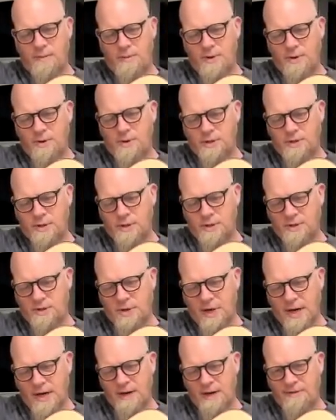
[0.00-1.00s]
who are still
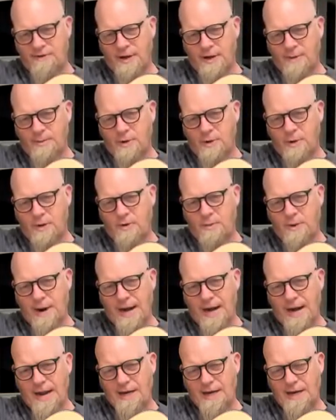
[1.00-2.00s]
trying to develop good
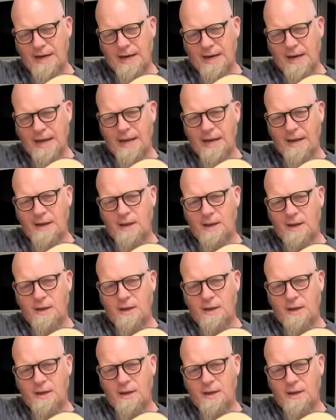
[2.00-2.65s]
right hand technique.